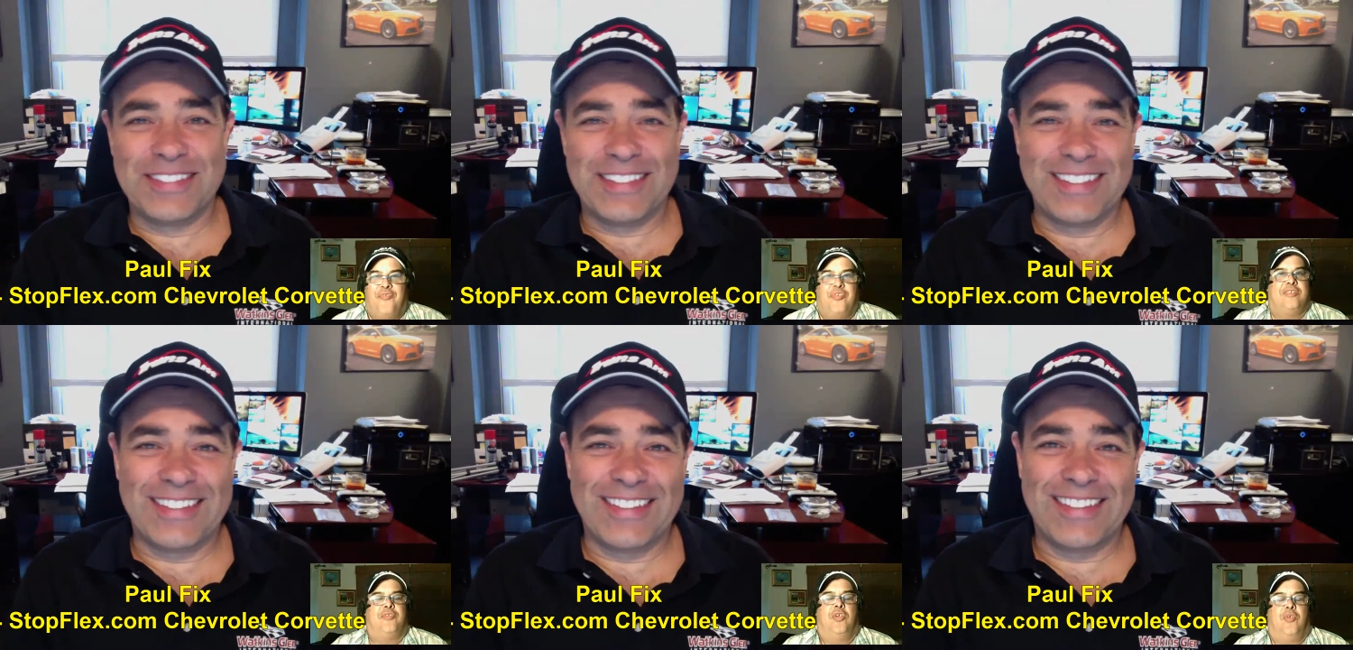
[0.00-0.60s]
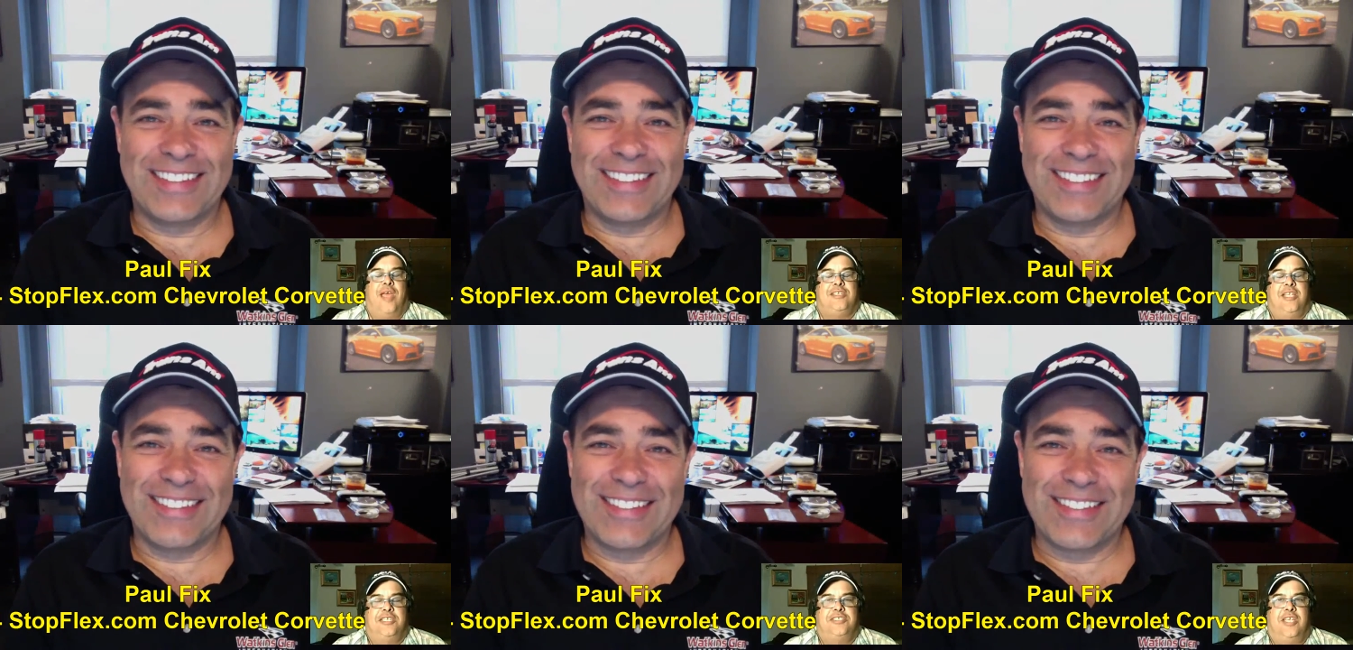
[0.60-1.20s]
Speaker 1: first off,
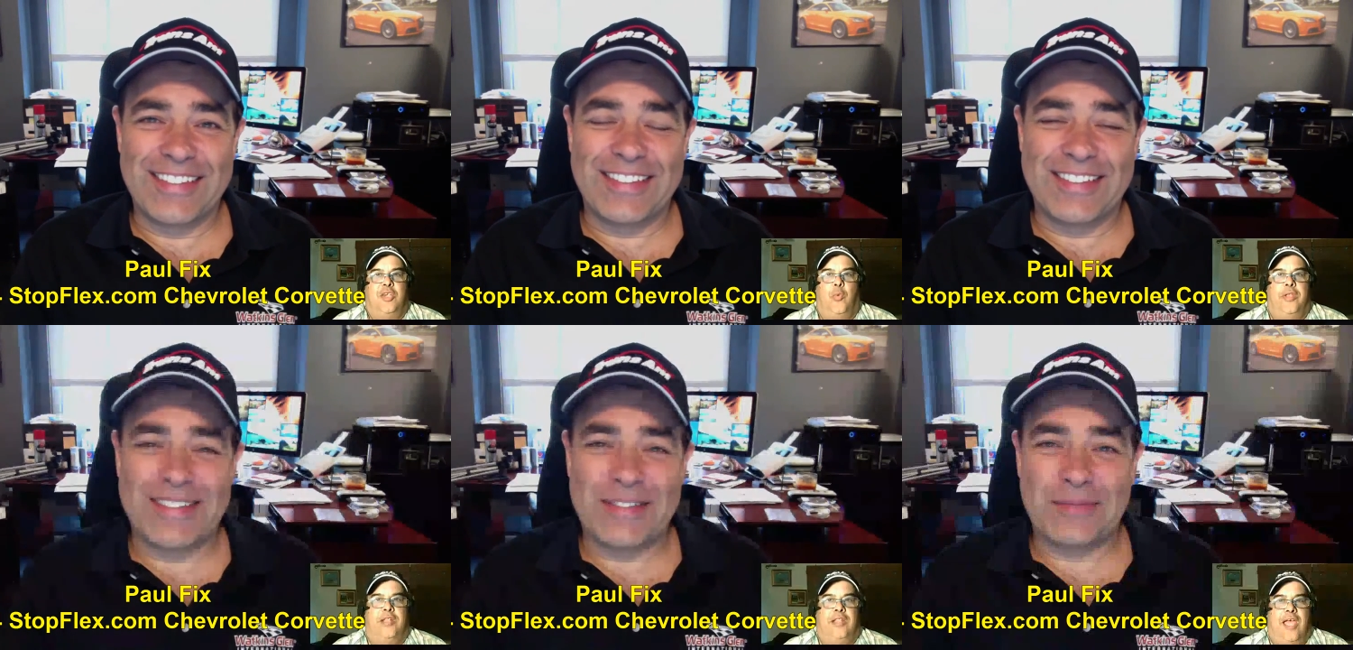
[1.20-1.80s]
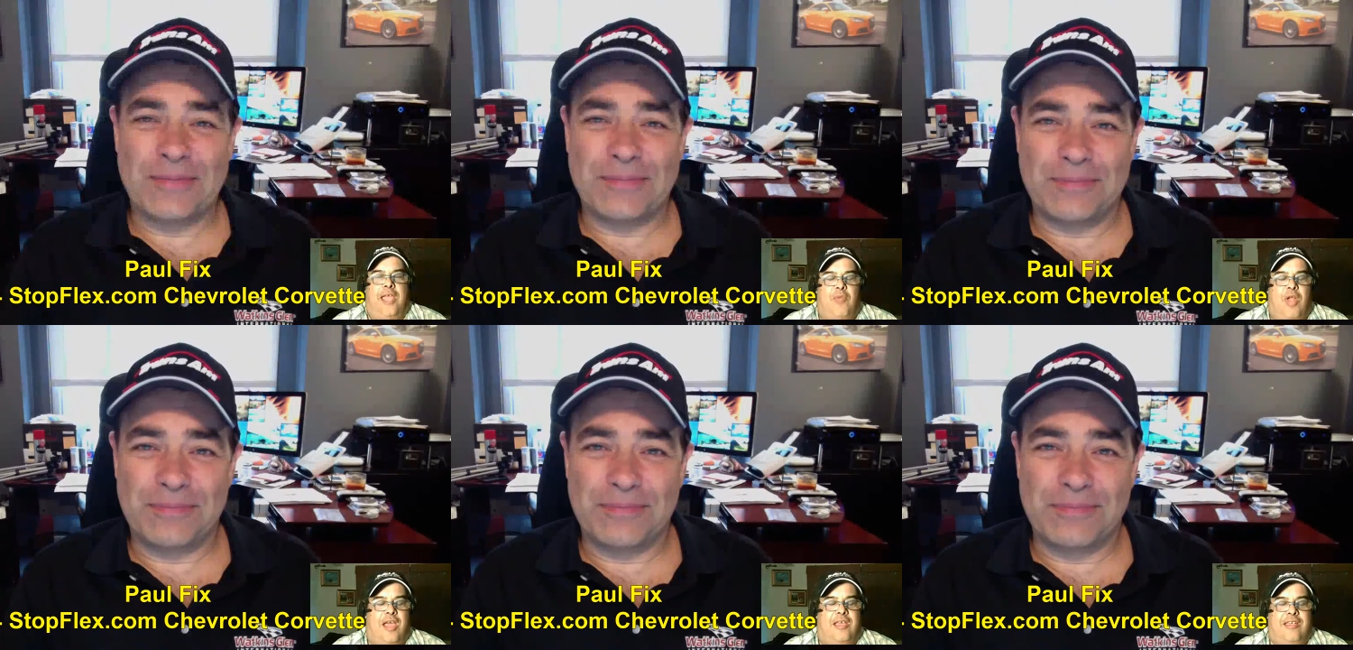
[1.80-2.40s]
congratulations on your win at Lime
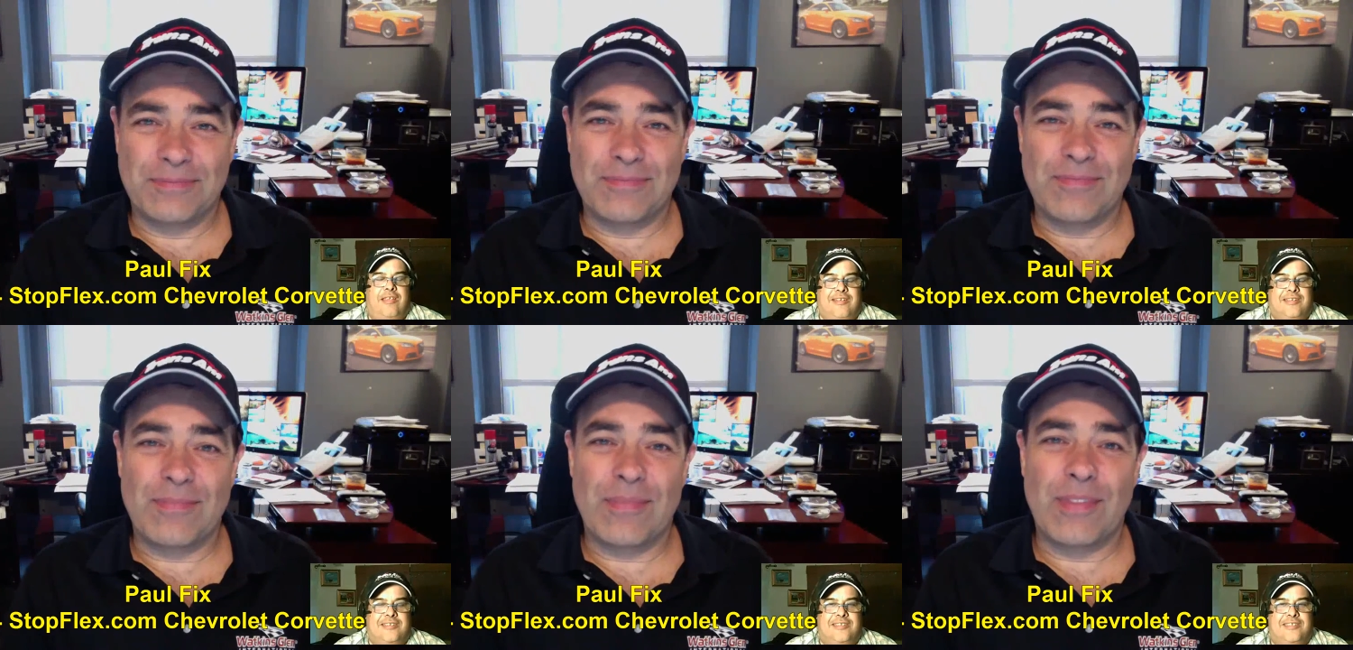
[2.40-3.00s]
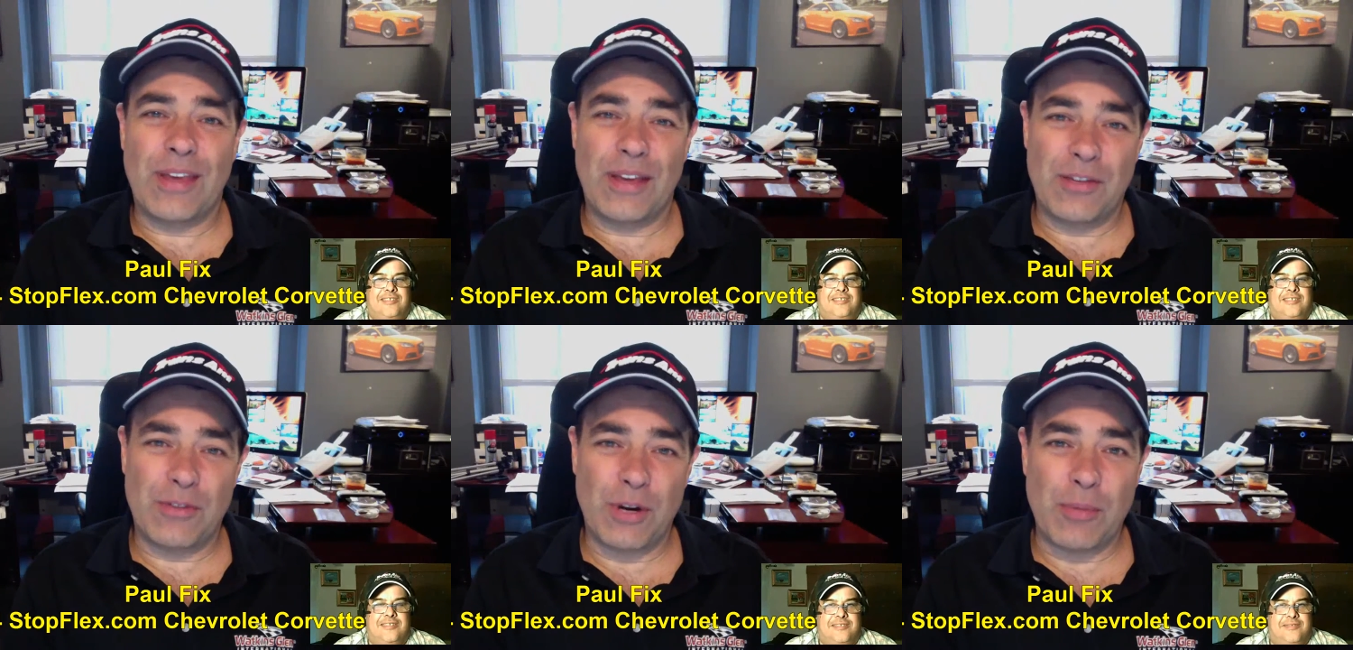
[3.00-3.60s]
Rock.
Speaker 2: Thank
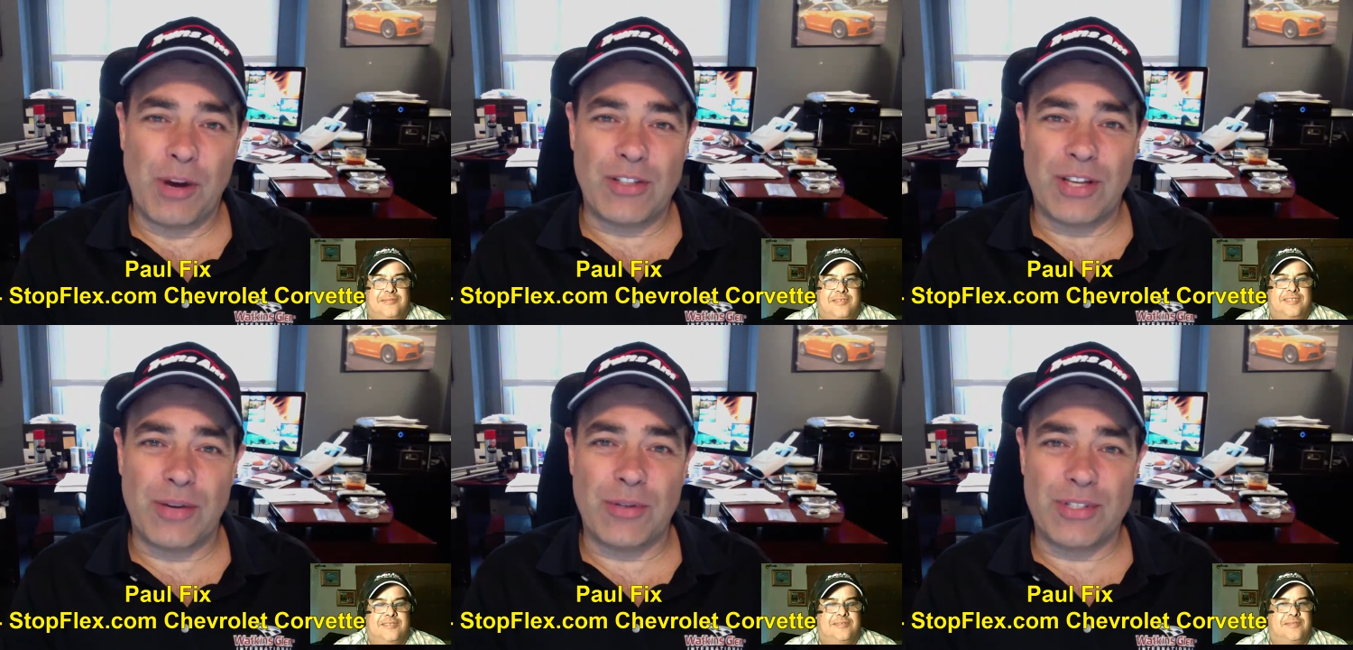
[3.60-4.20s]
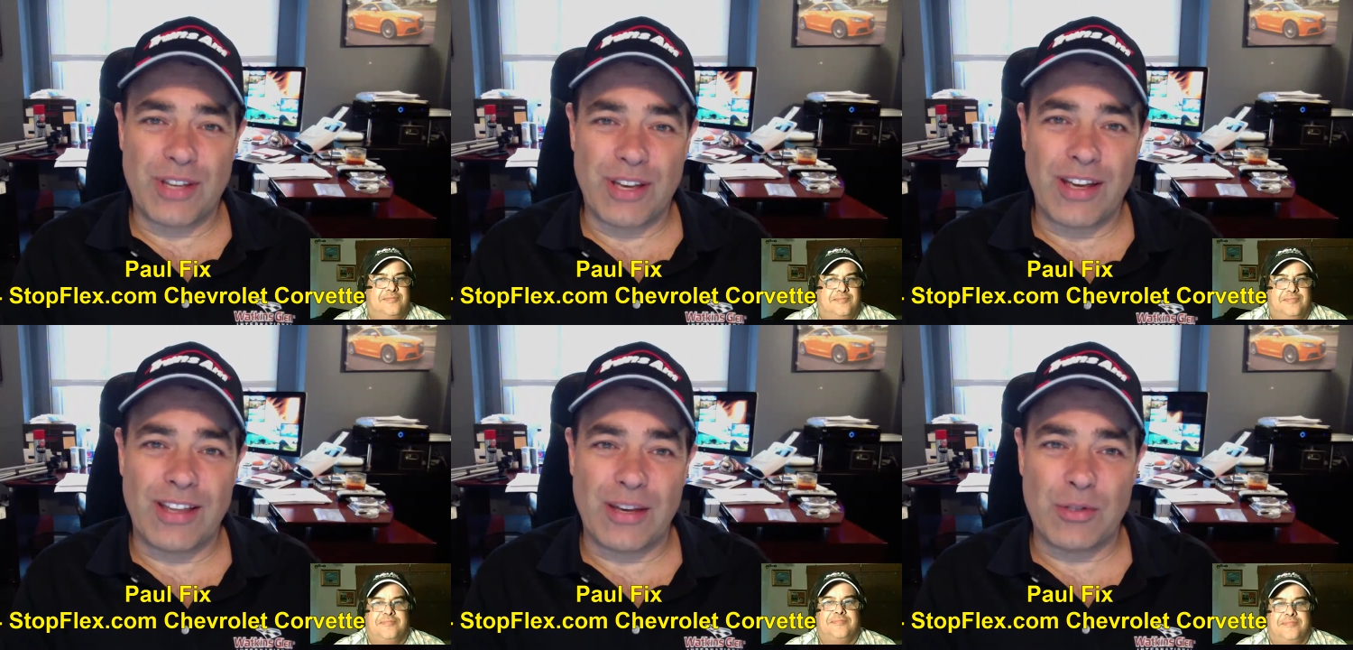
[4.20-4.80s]
you very much. That was
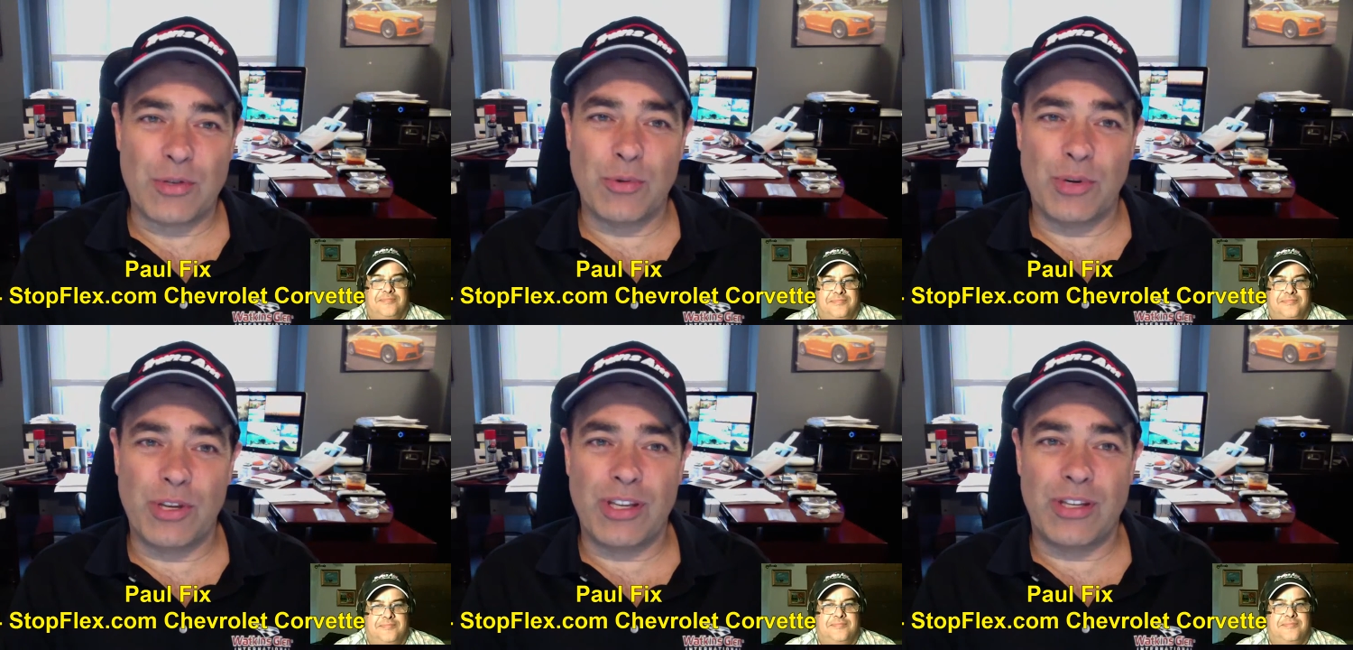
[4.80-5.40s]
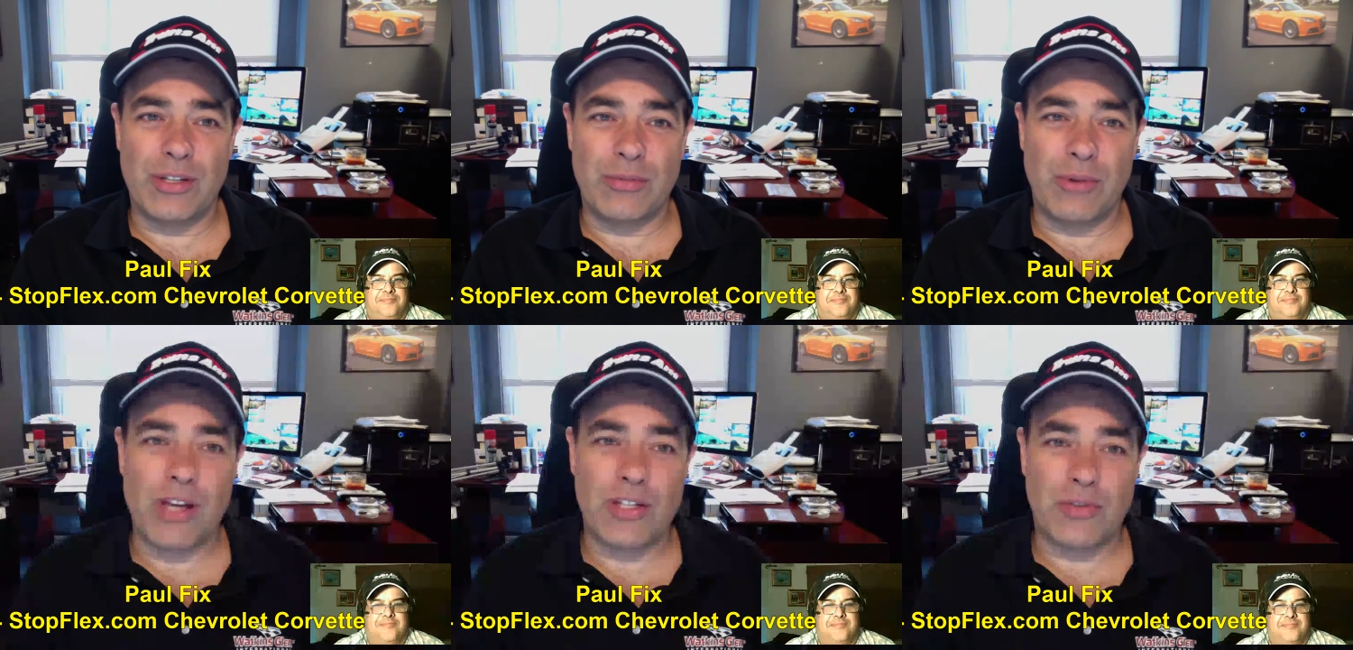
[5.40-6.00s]
uh, that was a really good race